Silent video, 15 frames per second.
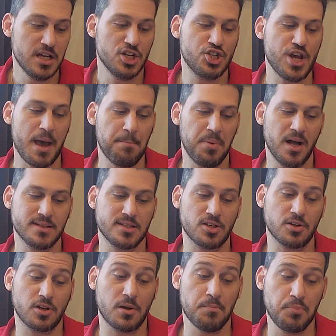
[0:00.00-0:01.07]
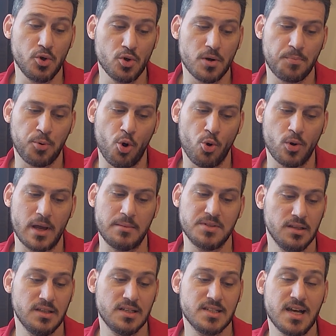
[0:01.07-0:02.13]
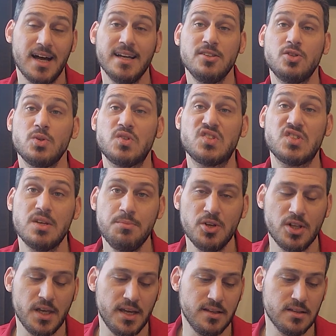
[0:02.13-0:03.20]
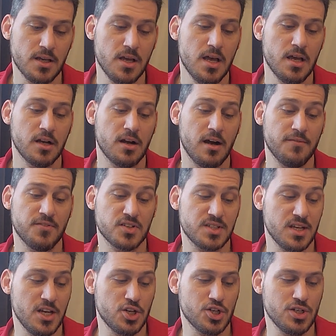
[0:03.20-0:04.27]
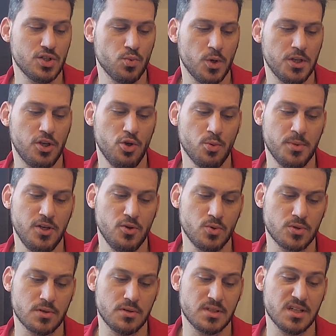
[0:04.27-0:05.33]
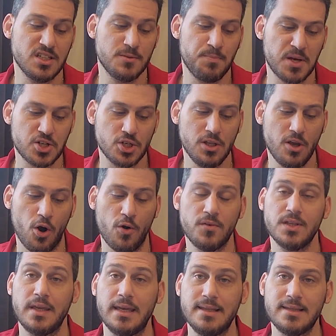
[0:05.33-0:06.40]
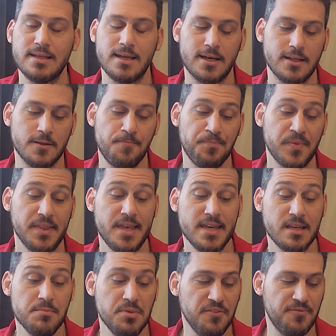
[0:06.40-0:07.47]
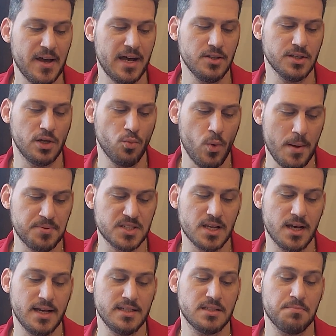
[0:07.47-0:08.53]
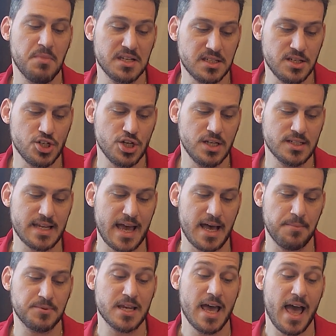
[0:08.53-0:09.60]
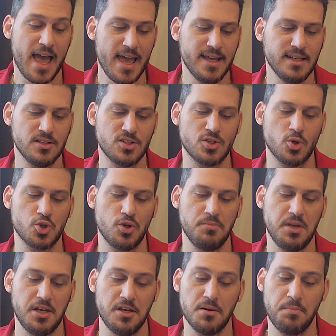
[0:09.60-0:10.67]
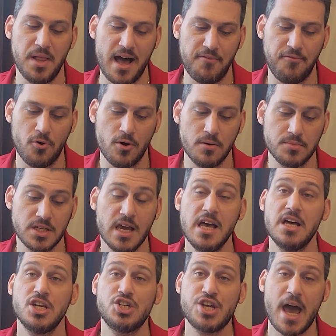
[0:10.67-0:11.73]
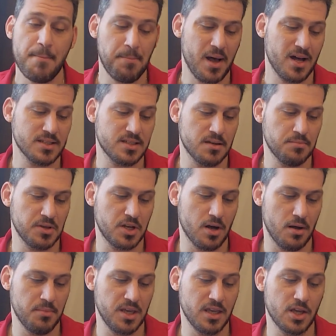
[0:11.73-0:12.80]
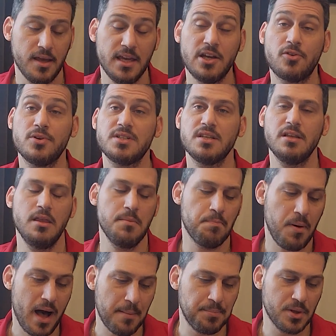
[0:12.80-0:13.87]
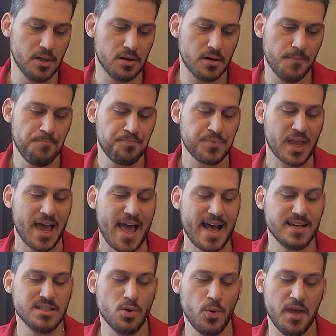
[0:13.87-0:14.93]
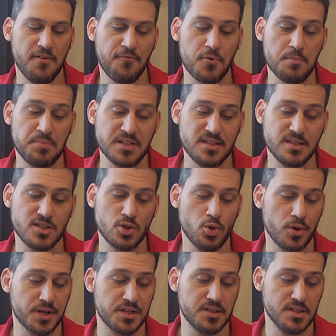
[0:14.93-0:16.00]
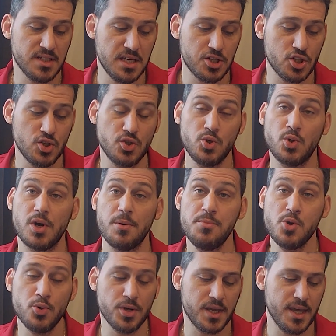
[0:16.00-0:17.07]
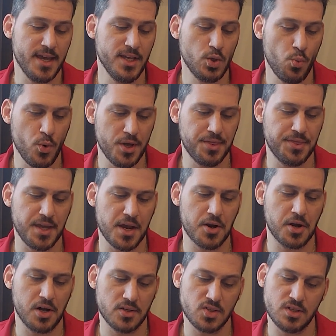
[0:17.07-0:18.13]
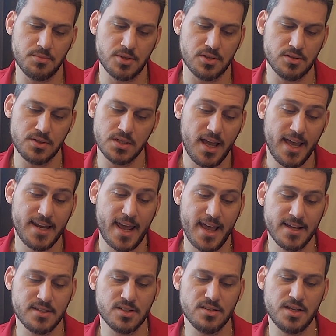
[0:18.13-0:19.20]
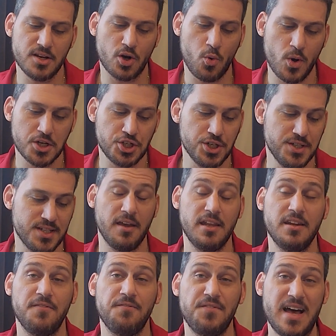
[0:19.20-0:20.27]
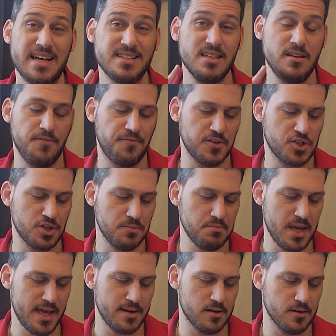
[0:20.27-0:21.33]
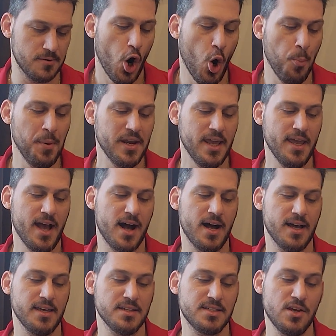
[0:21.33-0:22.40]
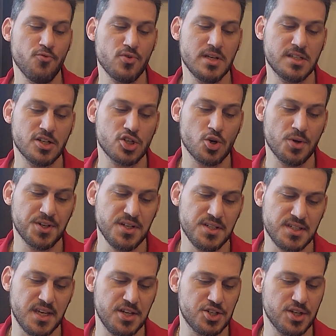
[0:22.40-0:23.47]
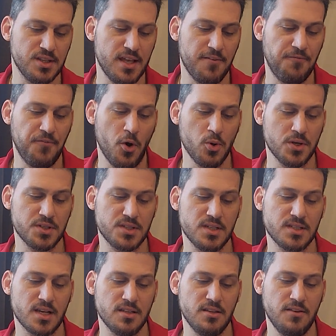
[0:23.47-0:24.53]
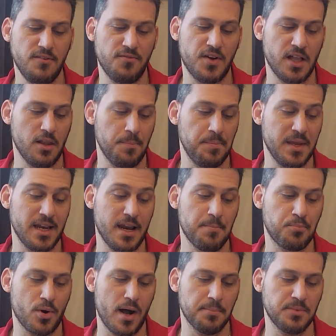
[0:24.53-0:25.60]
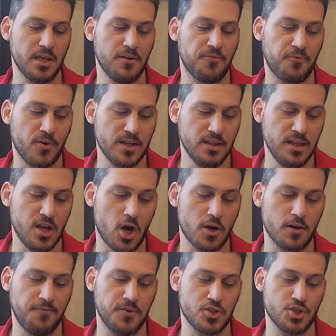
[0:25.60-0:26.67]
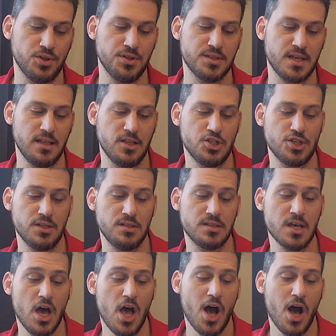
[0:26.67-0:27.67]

Chatbots are computer programs designed to simulate conversations with human users, especially over the internet. They can be found on websites, messaging apps, and on social media platforms. Chatbots are becoming increasingly popular as a way for business and organizations to communicate with their customers and answer their questions in a fast and efficient manner. OpenAI is a research organization that focuses on the developing and prompting friendly artificial intelligence.